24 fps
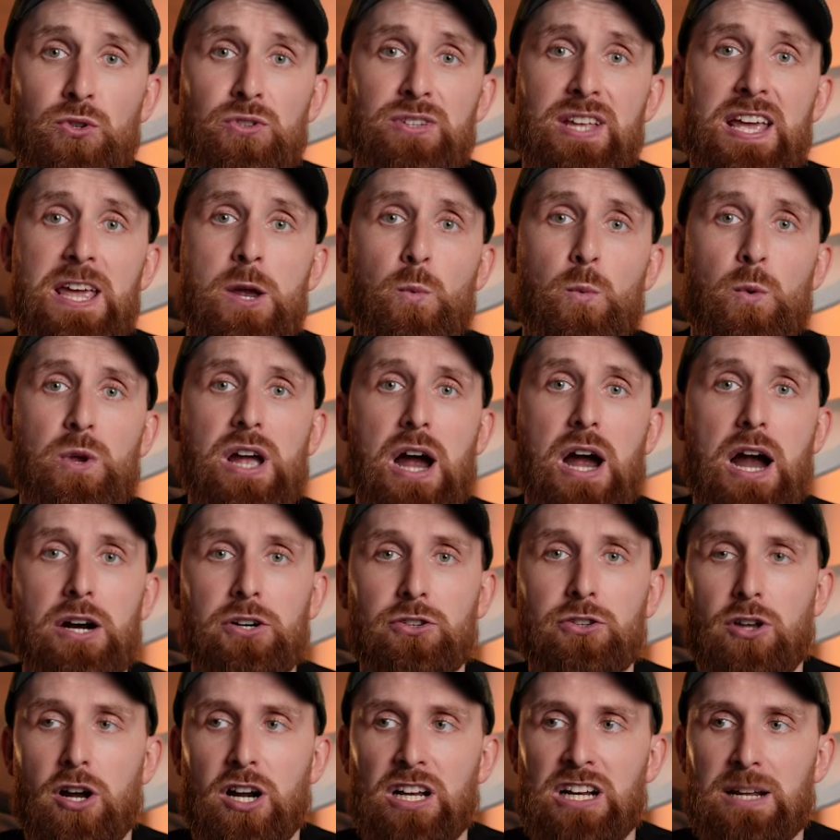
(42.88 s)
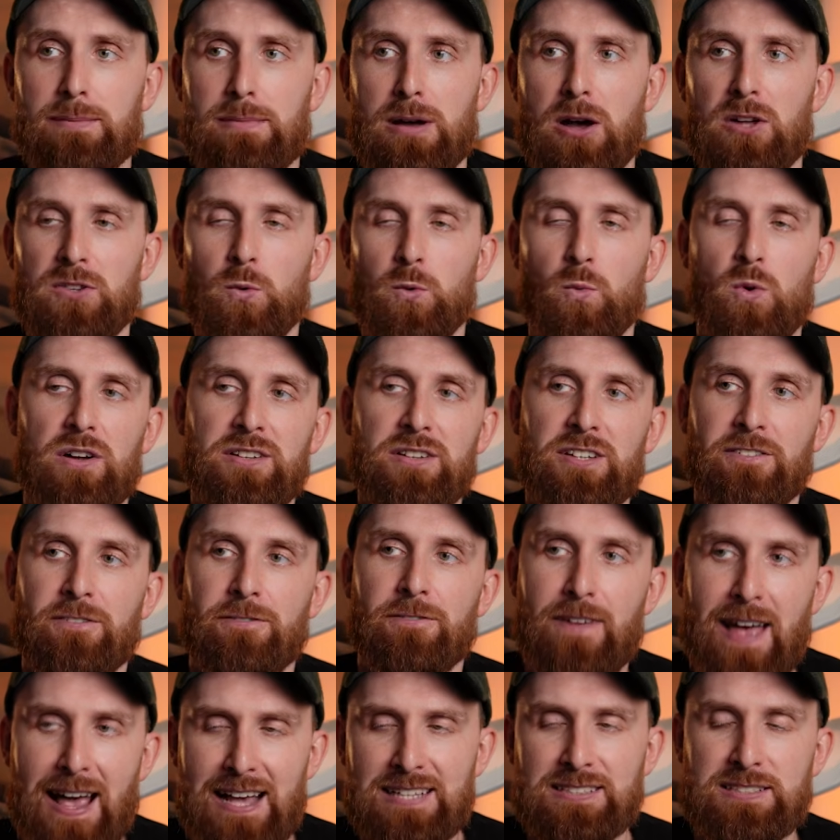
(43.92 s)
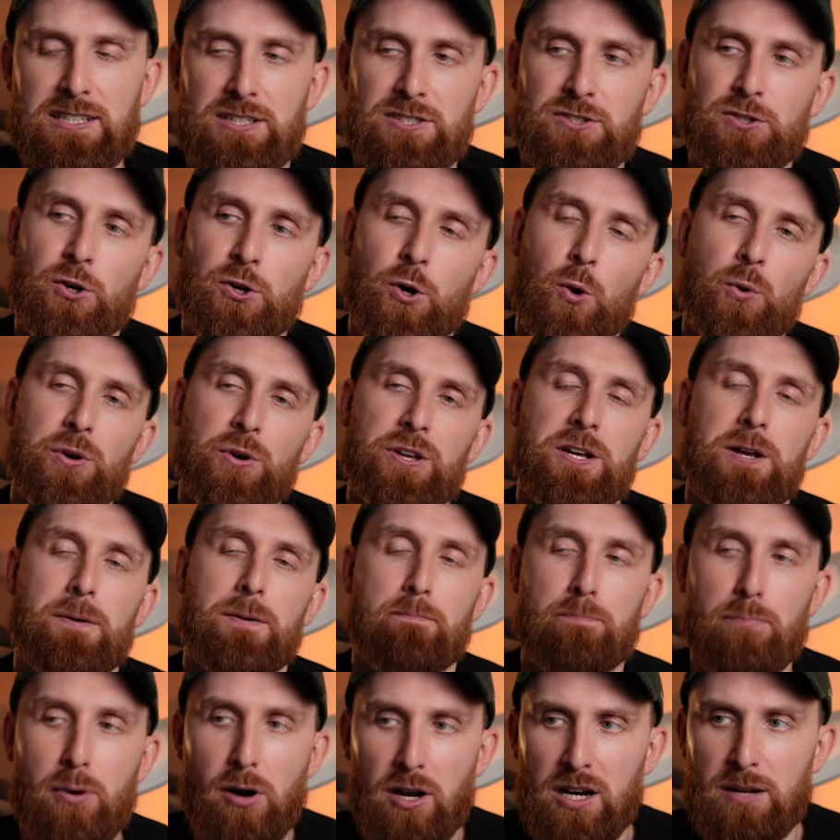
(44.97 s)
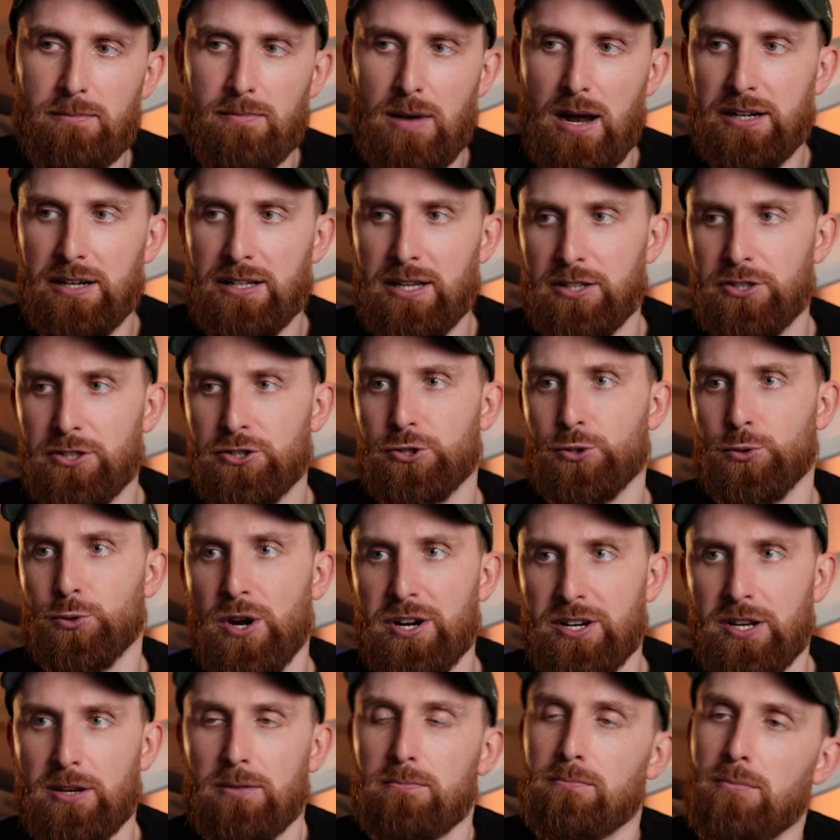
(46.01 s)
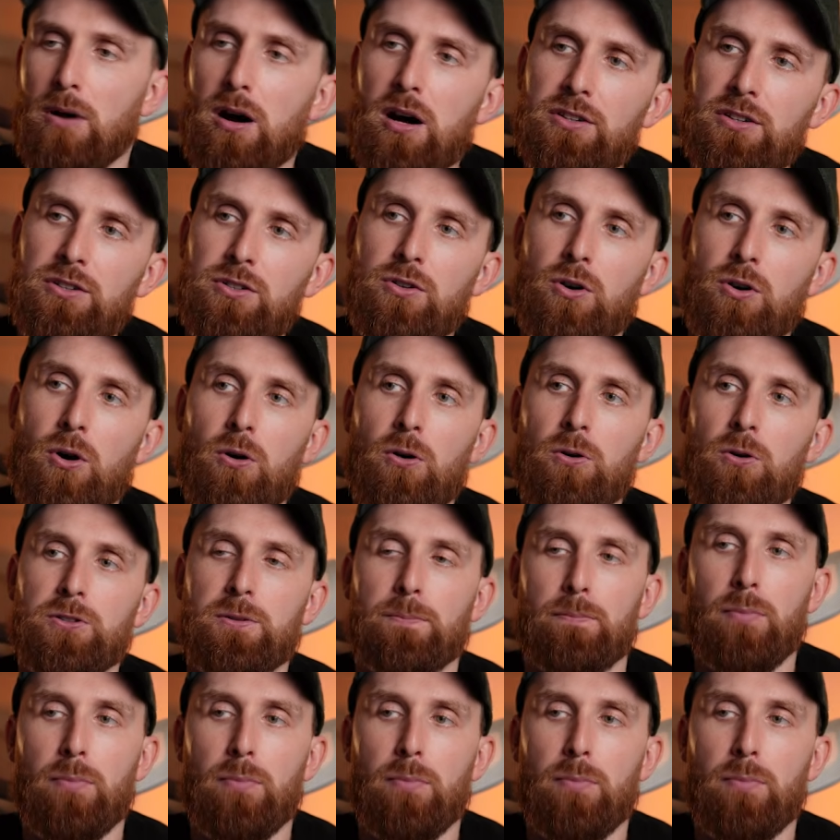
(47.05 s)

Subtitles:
today we are talking about one of the fastest growing Polymarket trading bot called